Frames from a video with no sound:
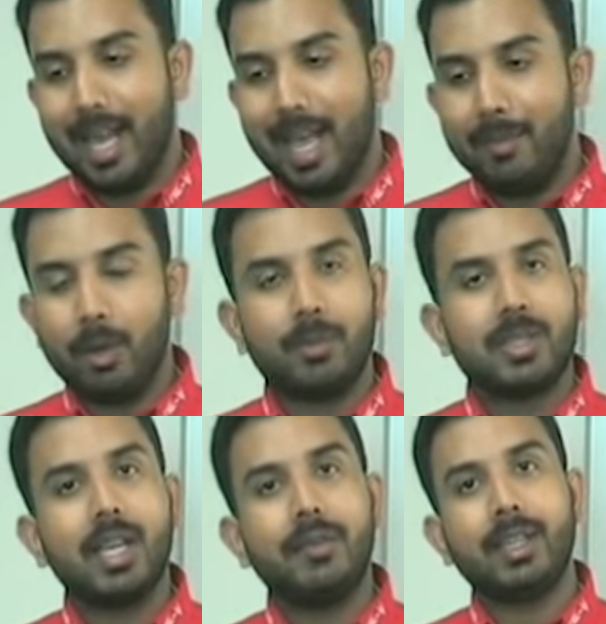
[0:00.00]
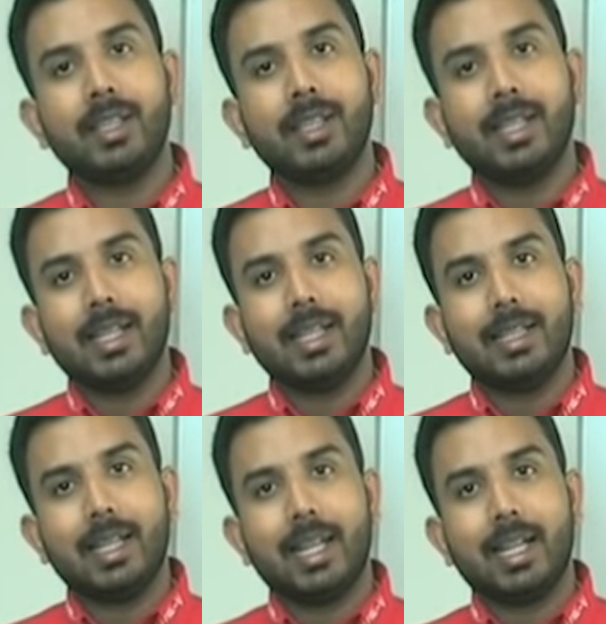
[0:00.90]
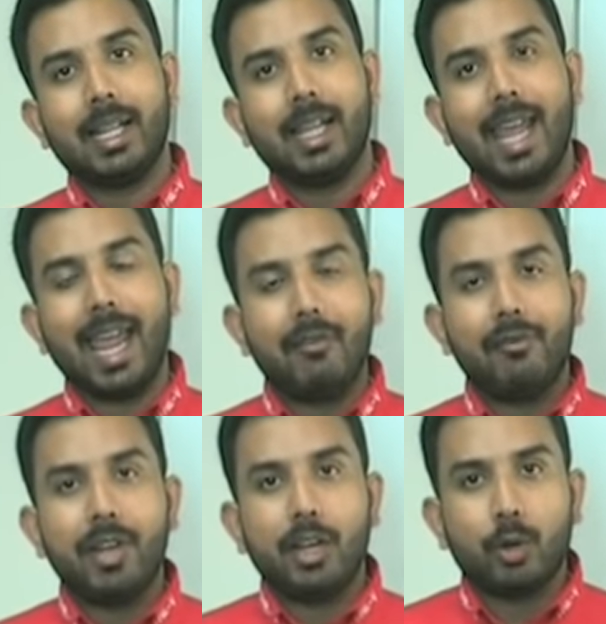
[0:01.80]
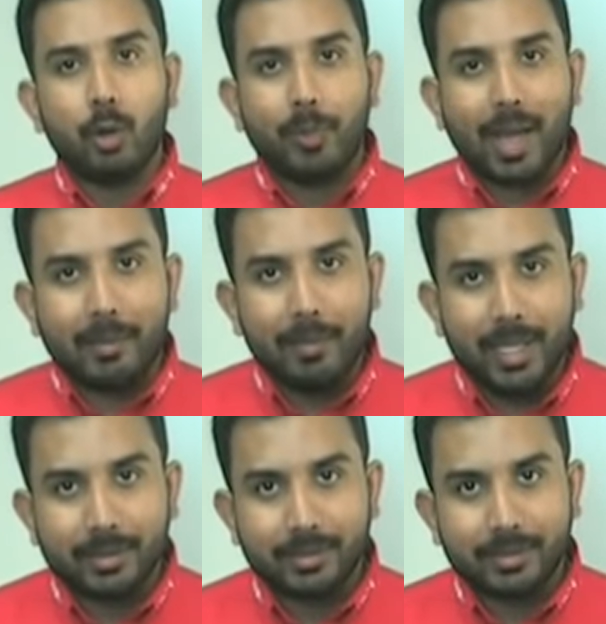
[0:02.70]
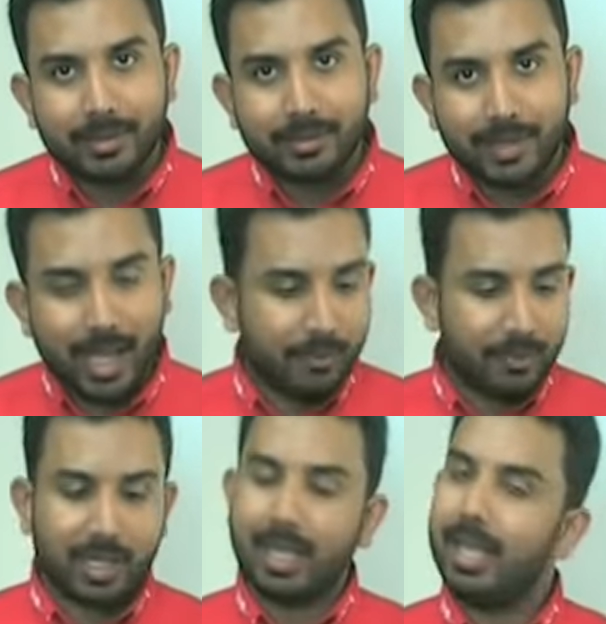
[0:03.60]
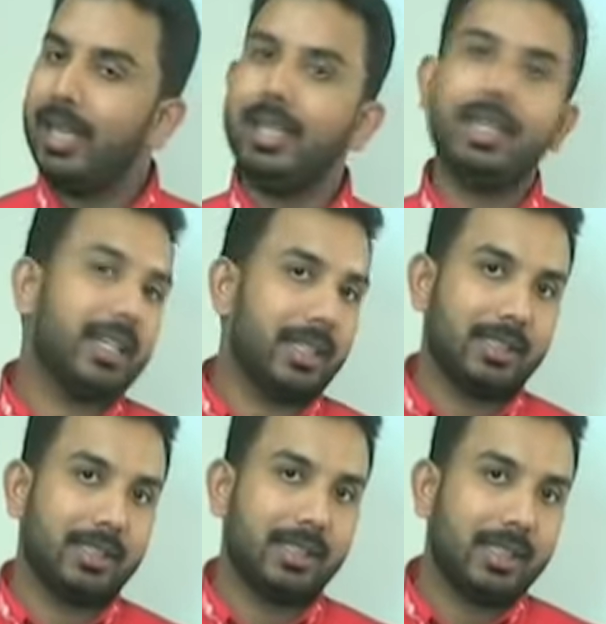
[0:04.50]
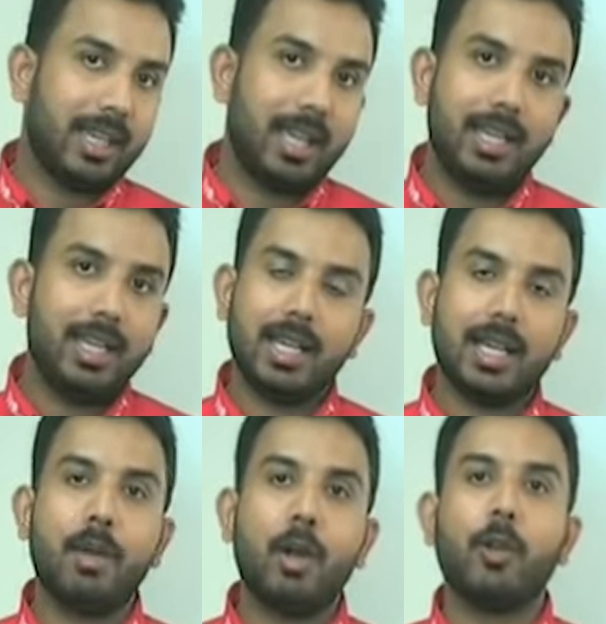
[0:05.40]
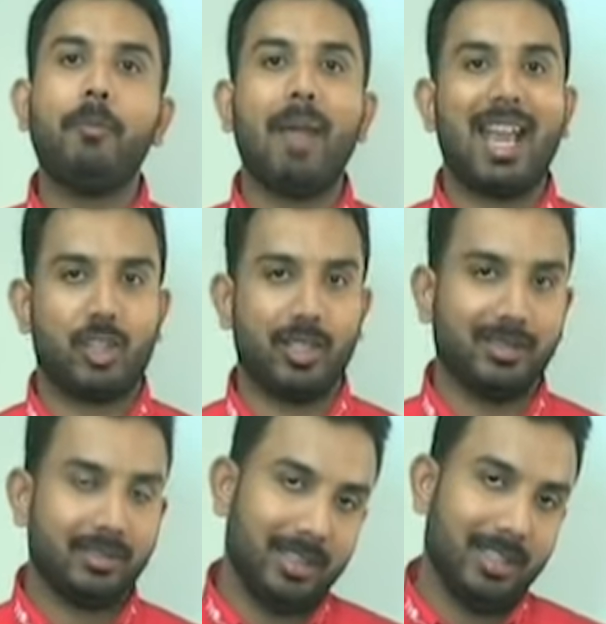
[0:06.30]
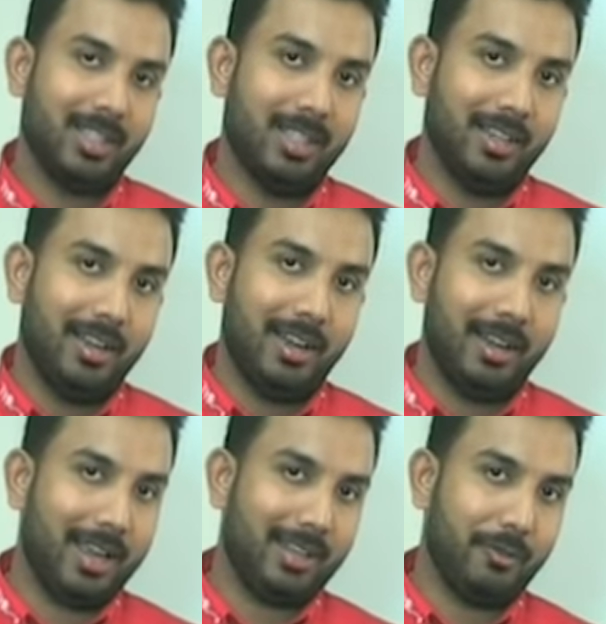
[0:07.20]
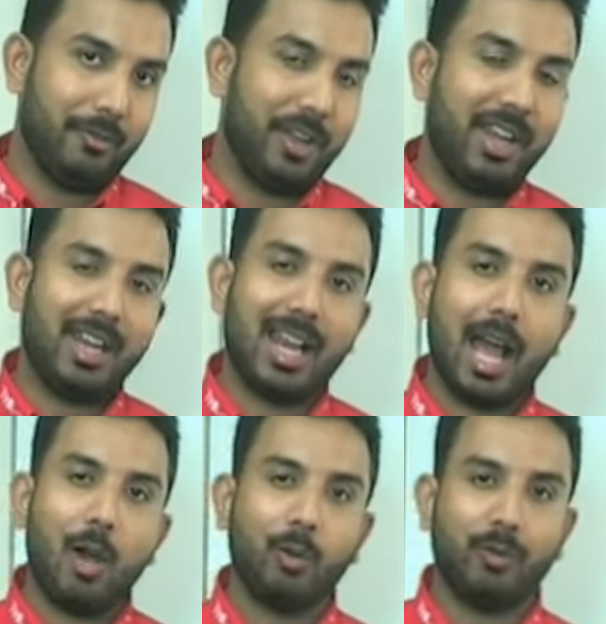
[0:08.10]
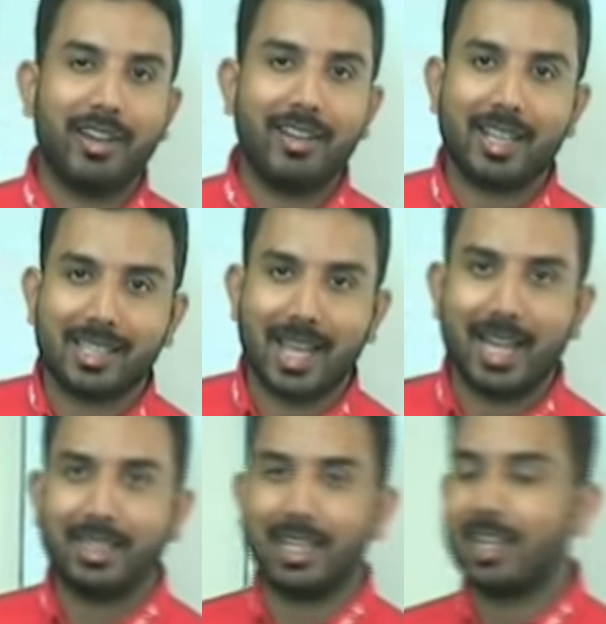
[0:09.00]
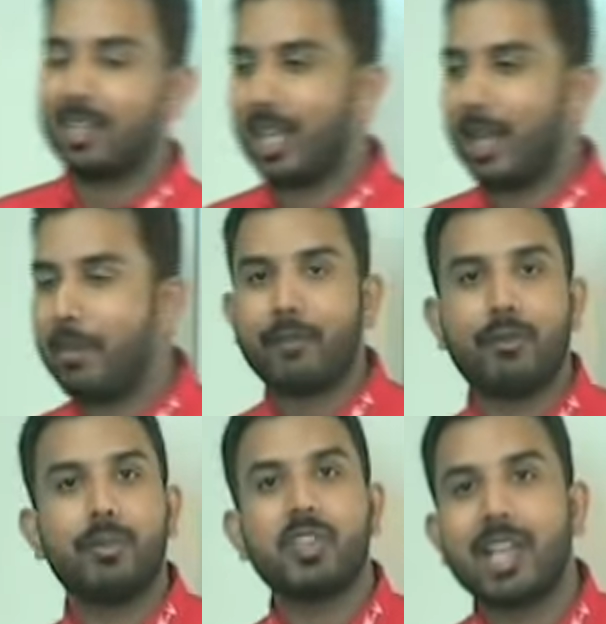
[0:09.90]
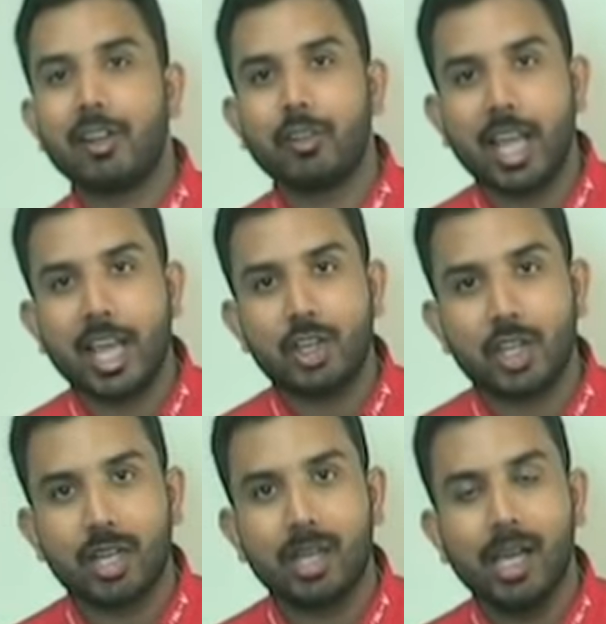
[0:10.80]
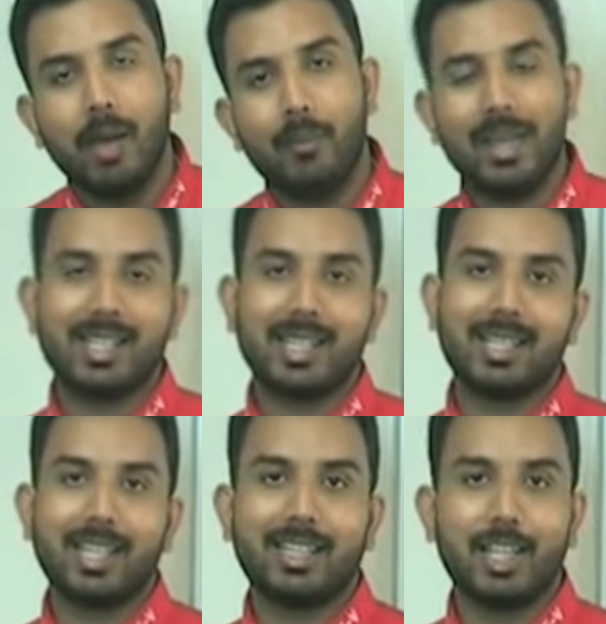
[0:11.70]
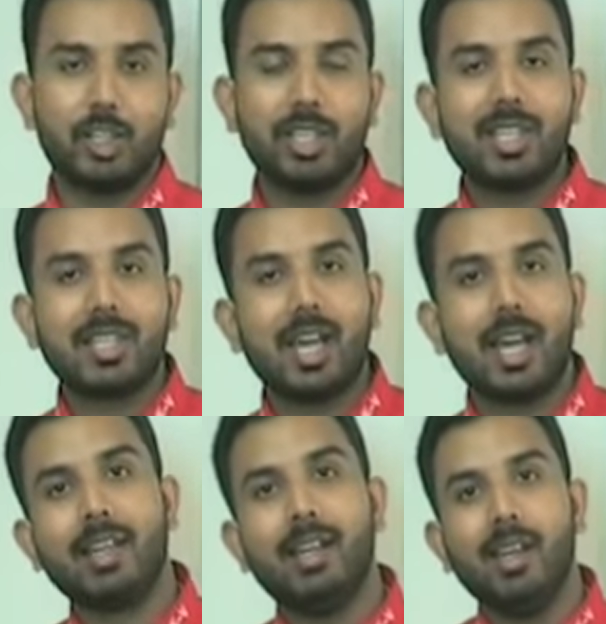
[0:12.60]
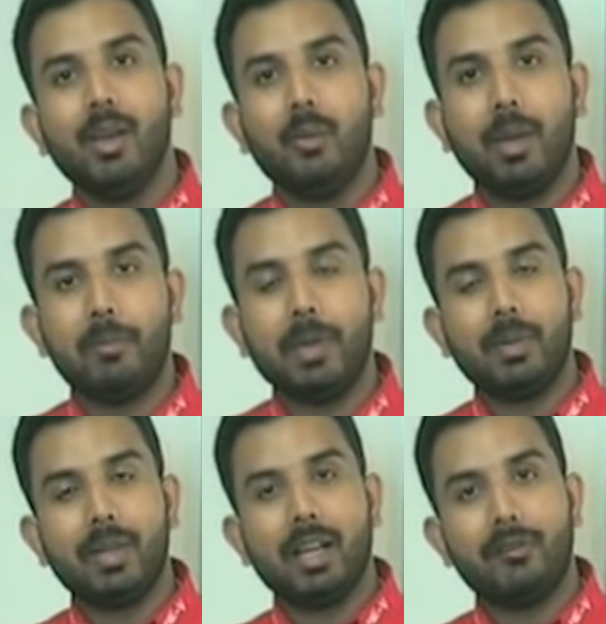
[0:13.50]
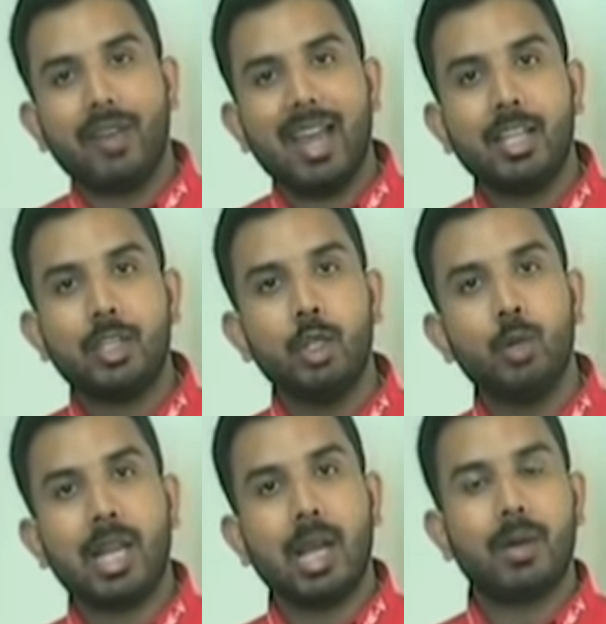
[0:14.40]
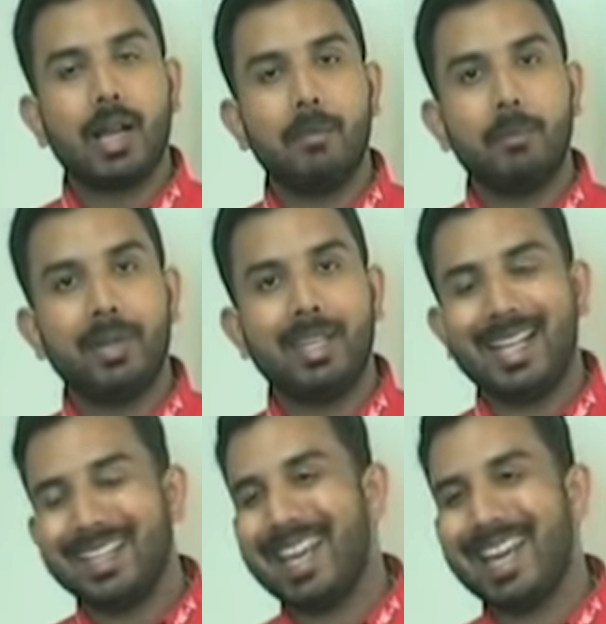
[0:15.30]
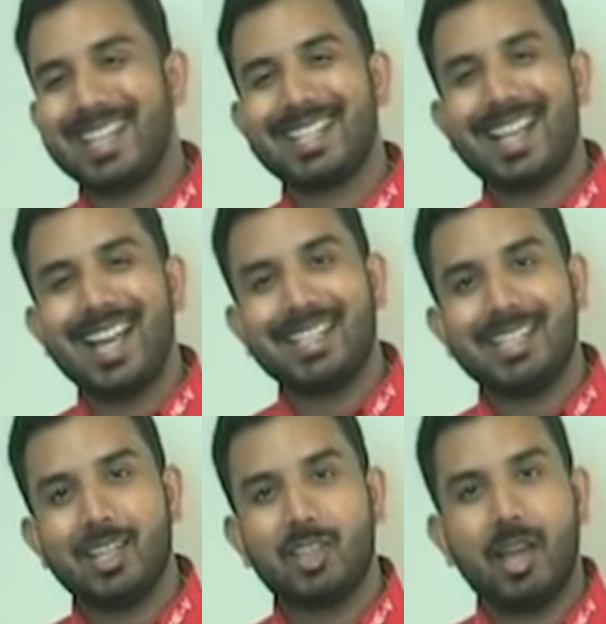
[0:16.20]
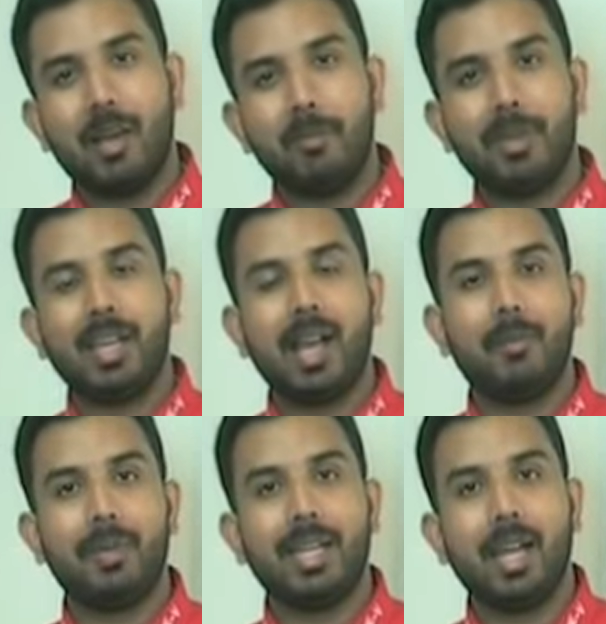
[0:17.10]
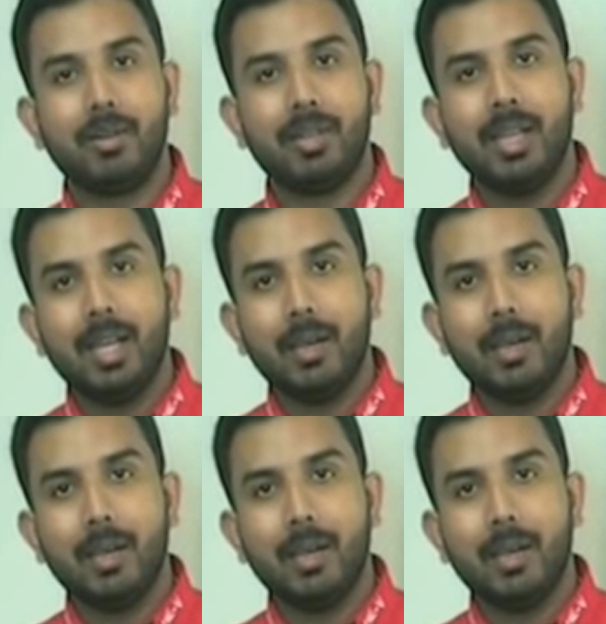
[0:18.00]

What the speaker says: I've been observing that every group I meet, they have a clear amount of passion. All right, they're very loud, very excited. I just came back from Central Asia, places like Tajikistan, where people are fairly new in our company and they're excited, jumping up and down.